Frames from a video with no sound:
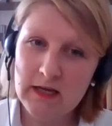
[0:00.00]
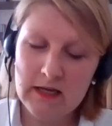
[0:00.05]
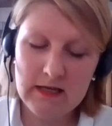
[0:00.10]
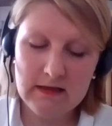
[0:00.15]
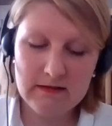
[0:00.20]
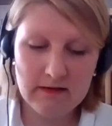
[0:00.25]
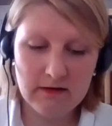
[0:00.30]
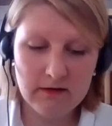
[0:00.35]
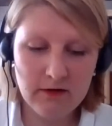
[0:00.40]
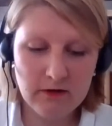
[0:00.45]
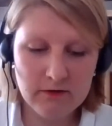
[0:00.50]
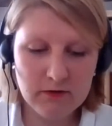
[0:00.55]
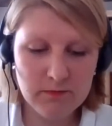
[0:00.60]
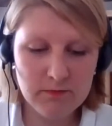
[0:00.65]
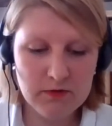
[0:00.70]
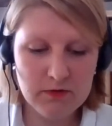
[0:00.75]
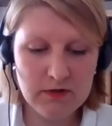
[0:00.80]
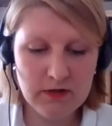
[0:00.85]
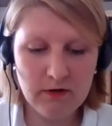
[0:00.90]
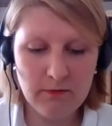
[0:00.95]
He's a
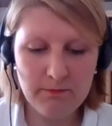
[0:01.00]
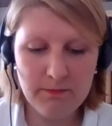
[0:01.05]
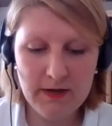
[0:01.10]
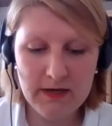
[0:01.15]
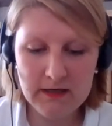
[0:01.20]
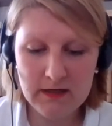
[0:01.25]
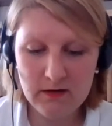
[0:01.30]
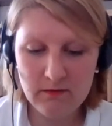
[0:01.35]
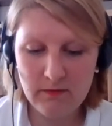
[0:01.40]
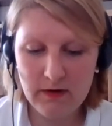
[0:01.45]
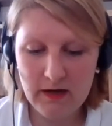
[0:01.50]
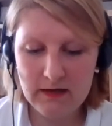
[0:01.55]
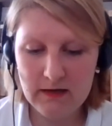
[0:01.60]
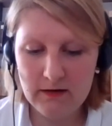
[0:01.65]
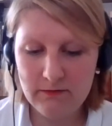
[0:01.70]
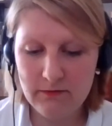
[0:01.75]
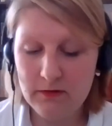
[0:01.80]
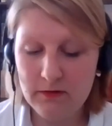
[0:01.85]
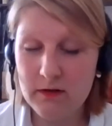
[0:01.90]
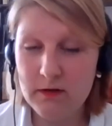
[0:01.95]
contributing opinion
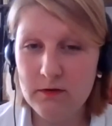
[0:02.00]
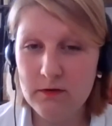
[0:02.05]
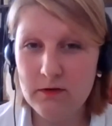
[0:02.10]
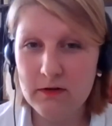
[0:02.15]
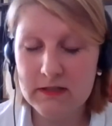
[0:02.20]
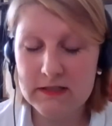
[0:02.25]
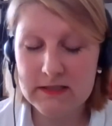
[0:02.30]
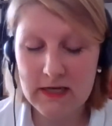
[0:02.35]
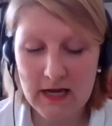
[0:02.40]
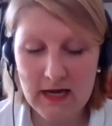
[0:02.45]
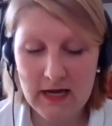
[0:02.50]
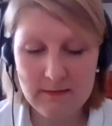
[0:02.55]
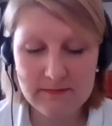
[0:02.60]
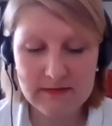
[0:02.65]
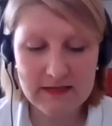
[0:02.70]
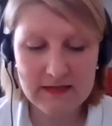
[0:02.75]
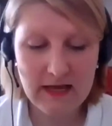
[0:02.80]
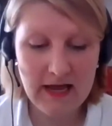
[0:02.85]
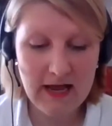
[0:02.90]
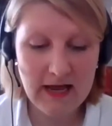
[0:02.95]
writer for the New York
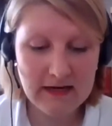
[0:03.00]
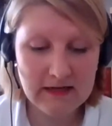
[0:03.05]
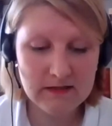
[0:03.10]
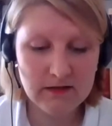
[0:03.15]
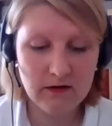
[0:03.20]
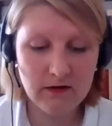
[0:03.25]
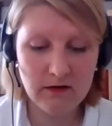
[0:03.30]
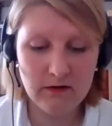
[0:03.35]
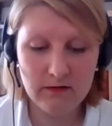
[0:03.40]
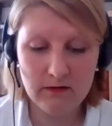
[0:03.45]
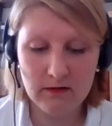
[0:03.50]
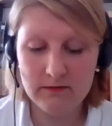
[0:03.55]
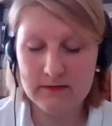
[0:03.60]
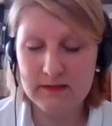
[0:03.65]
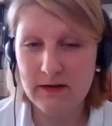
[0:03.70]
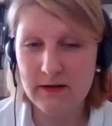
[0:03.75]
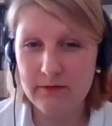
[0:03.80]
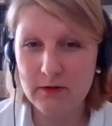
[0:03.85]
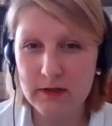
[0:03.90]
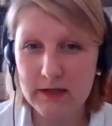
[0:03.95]
Times and author of
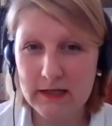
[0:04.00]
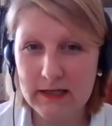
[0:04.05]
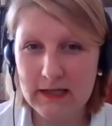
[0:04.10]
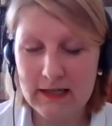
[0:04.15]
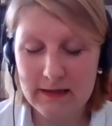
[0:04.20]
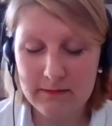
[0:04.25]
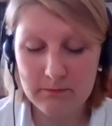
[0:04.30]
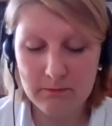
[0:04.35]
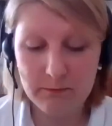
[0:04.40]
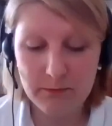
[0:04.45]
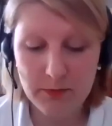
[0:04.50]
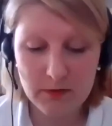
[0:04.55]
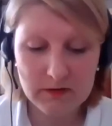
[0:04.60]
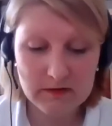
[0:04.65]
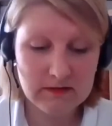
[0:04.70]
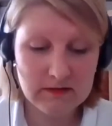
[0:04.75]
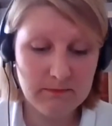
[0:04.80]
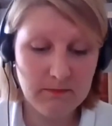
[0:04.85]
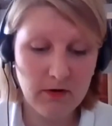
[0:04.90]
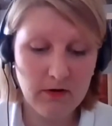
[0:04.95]
several acclaimed
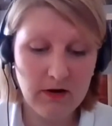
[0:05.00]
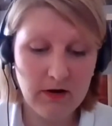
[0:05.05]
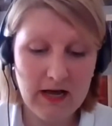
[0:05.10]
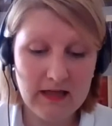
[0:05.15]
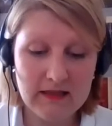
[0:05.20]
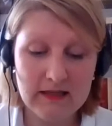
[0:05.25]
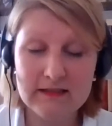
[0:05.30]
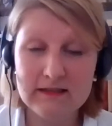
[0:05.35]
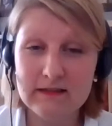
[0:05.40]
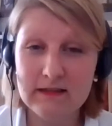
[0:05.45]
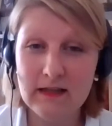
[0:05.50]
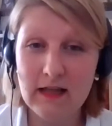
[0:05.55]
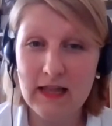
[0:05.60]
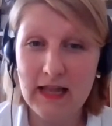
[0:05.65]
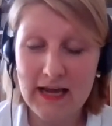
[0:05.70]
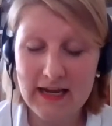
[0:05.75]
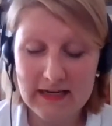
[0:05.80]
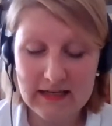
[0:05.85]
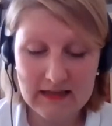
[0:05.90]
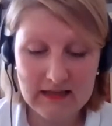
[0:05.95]
books, among others, The
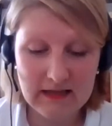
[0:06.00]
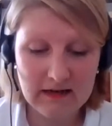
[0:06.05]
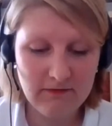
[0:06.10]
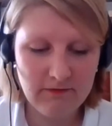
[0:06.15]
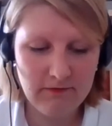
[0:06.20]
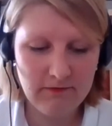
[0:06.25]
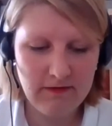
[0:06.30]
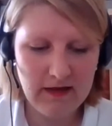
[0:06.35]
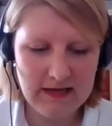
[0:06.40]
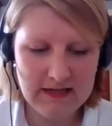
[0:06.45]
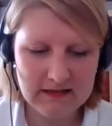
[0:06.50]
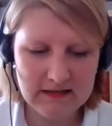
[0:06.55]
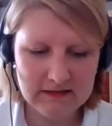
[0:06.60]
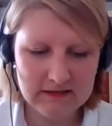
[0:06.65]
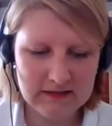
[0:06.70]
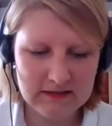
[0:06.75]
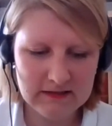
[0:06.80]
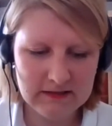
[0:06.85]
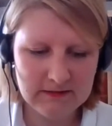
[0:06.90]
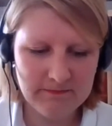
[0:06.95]
Light That
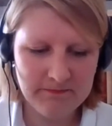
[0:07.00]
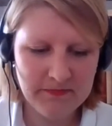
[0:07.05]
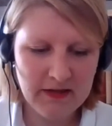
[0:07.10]
Failed.